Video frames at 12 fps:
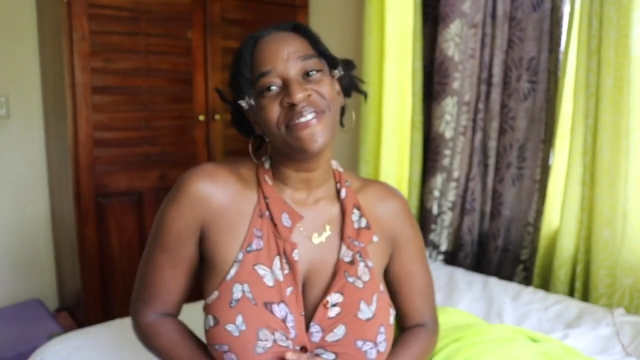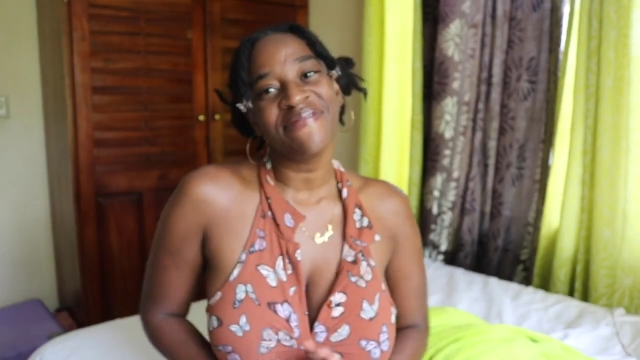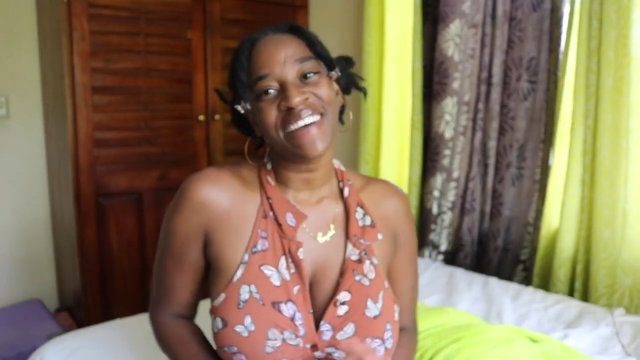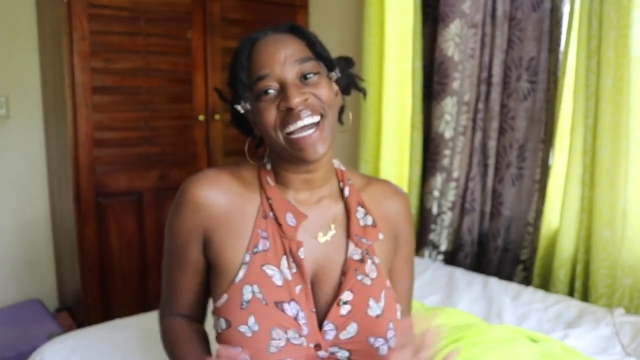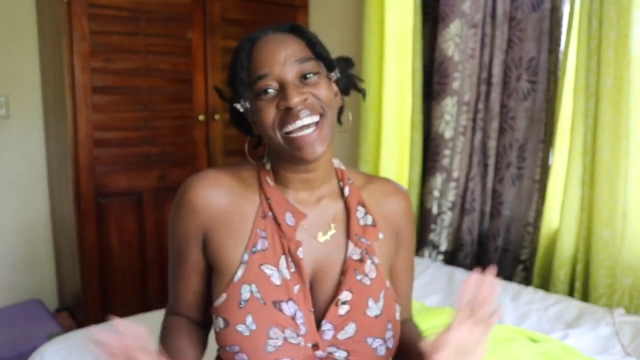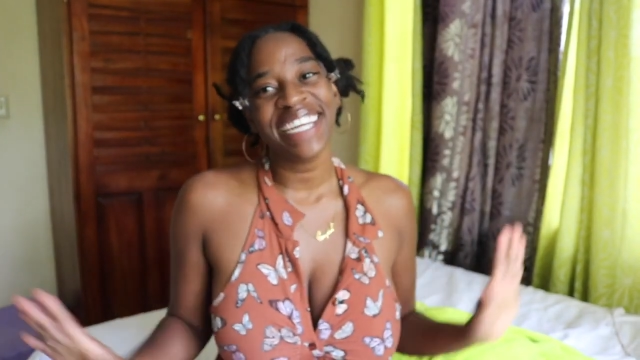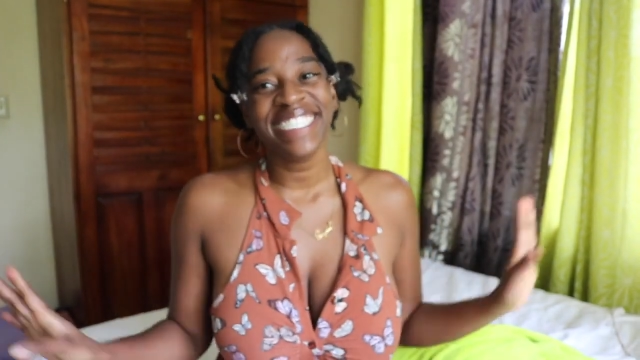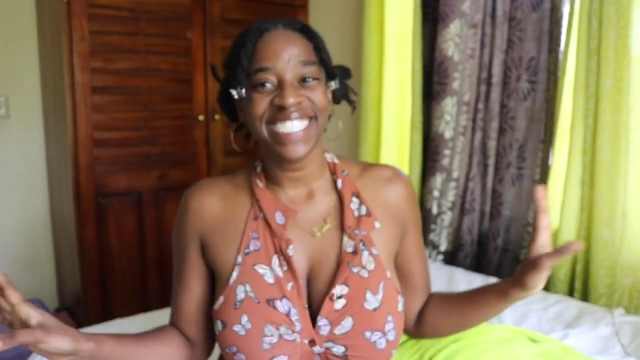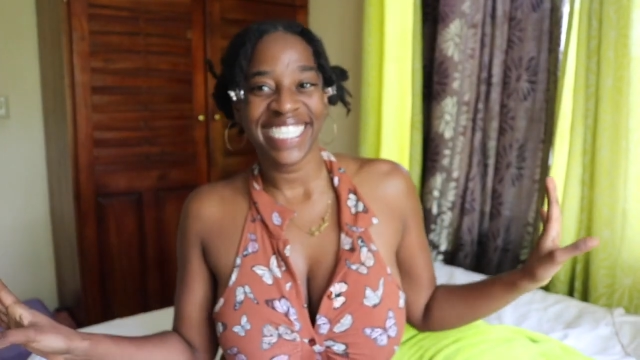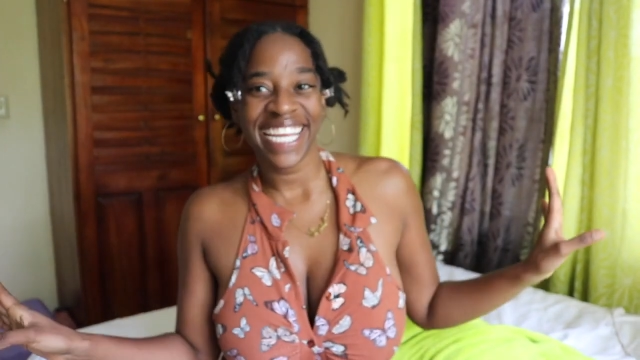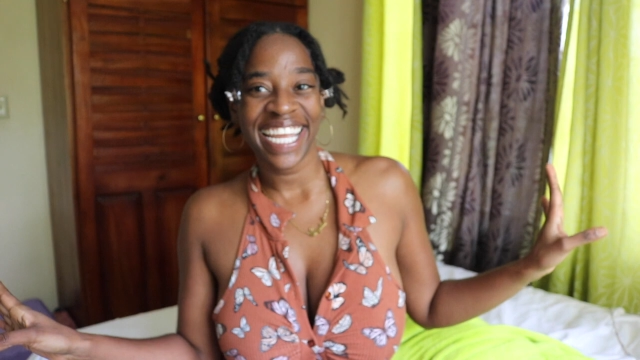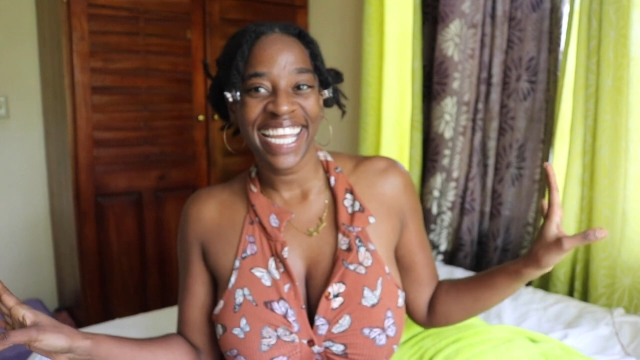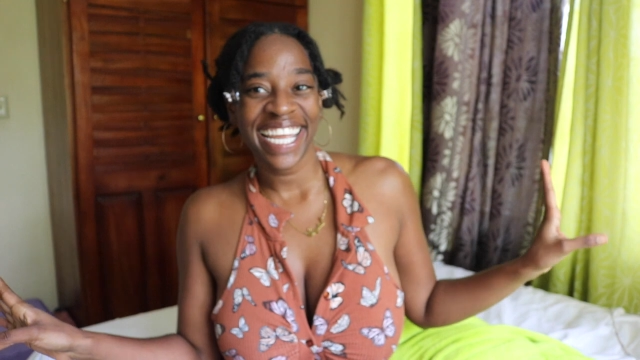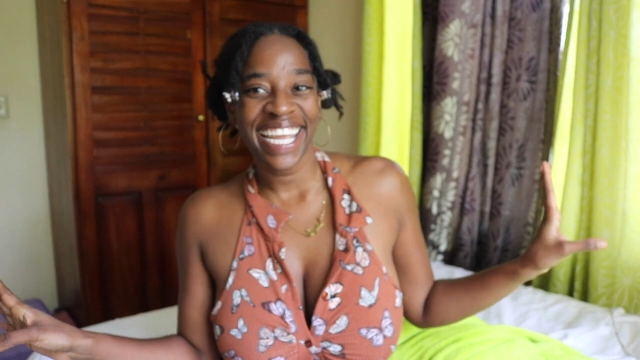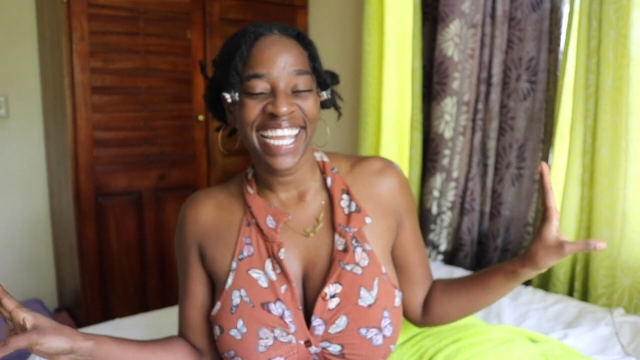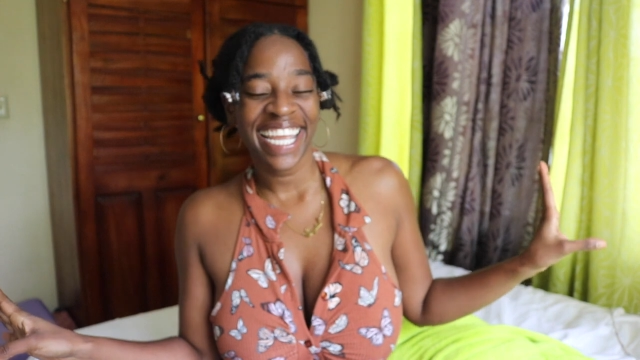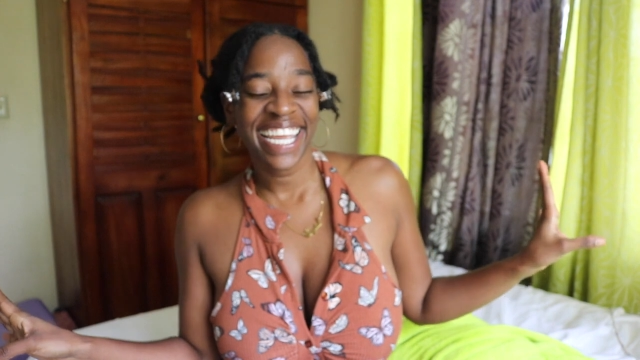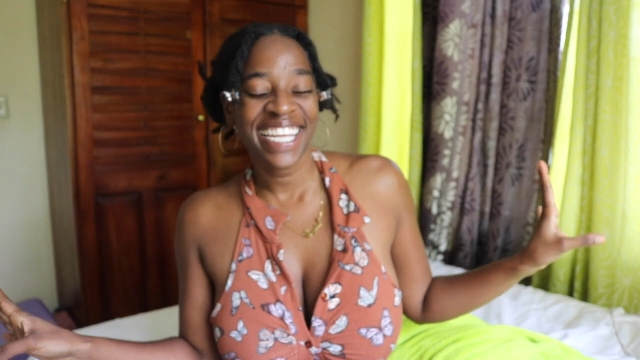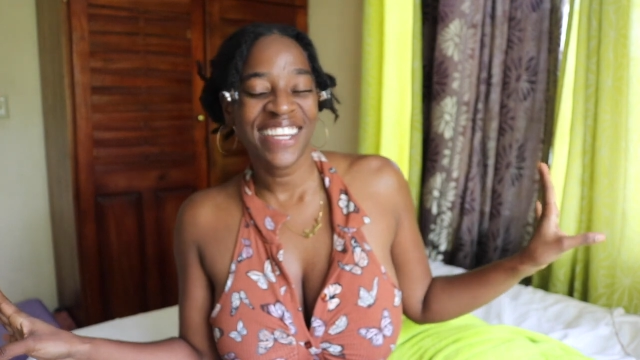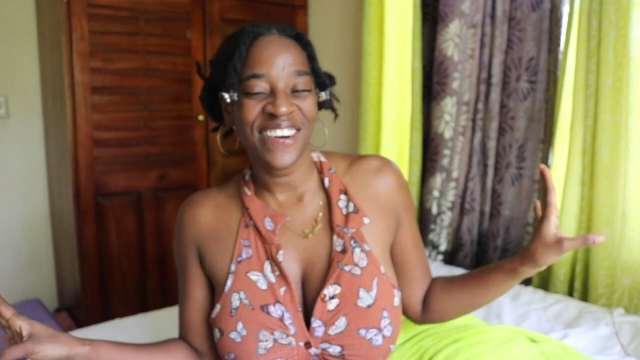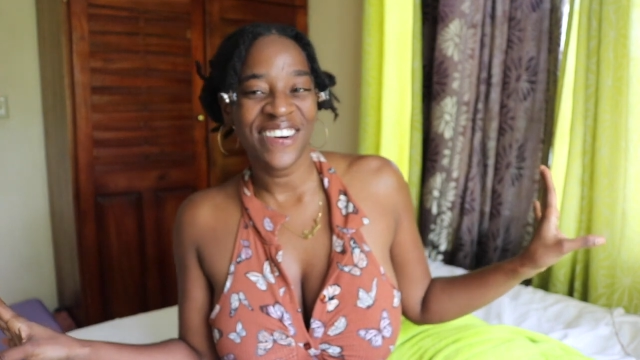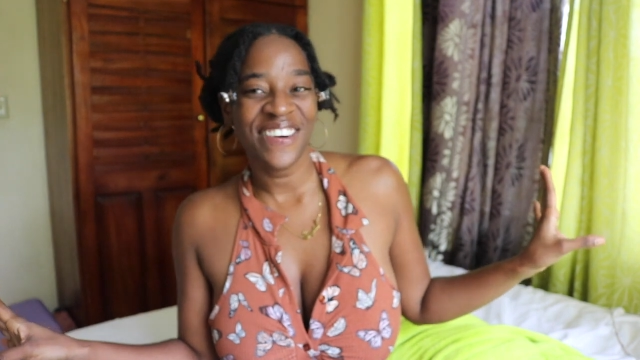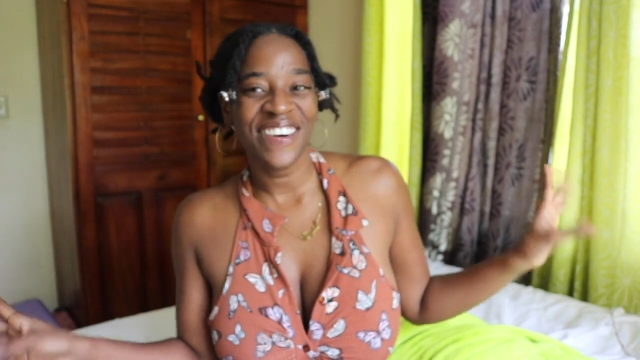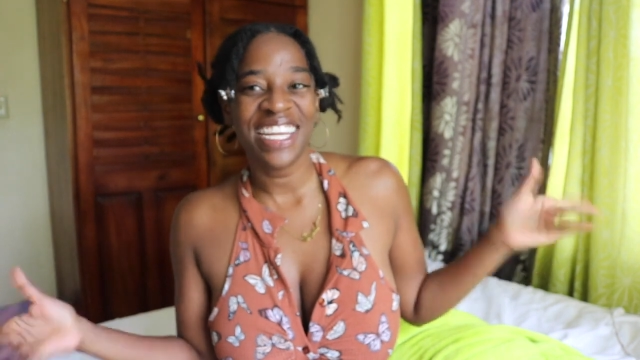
my channel,